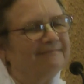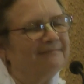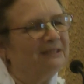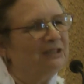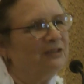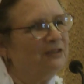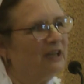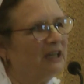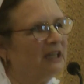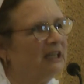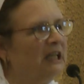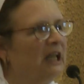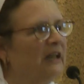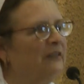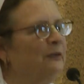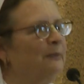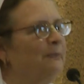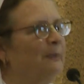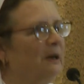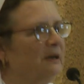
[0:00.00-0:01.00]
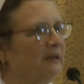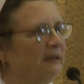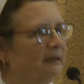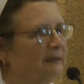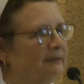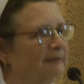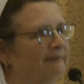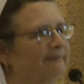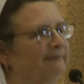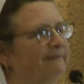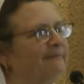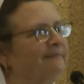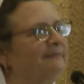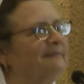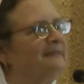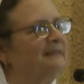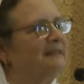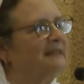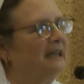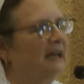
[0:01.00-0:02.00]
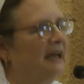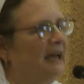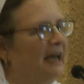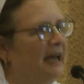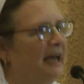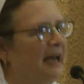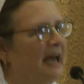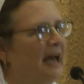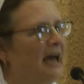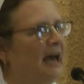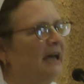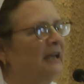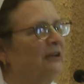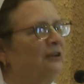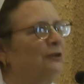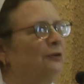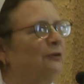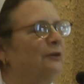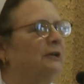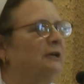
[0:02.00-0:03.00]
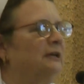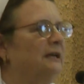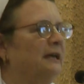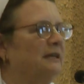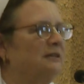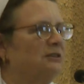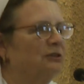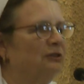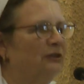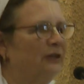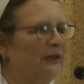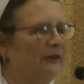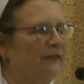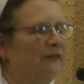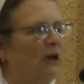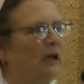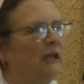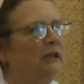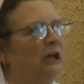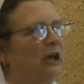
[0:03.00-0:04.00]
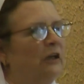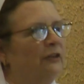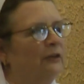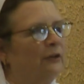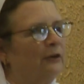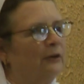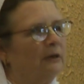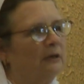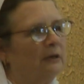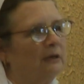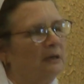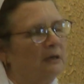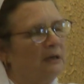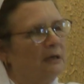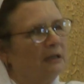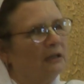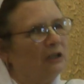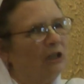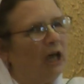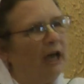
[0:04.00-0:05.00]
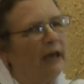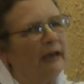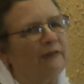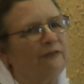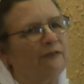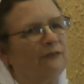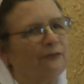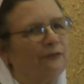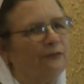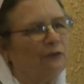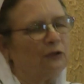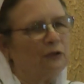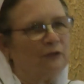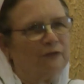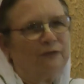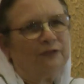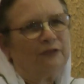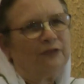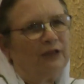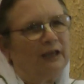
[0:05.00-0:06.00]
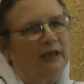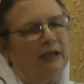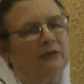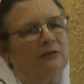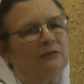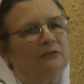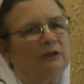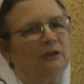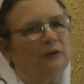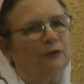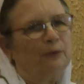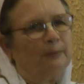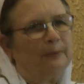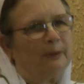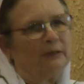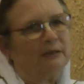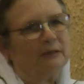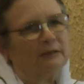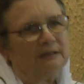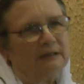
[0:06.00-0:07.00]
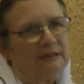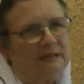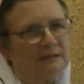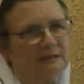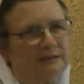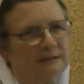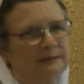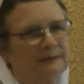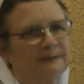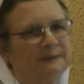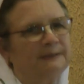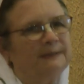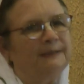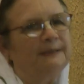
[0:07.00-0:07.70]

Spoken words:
You get another bucket. And you're going to get to live another life full of things in your bucket list